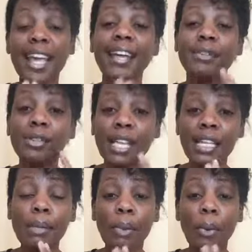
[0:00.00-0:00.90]
They had to
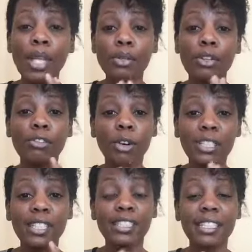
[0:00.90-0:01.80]
take them away into the
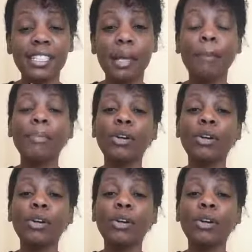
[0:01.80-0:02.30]
foster system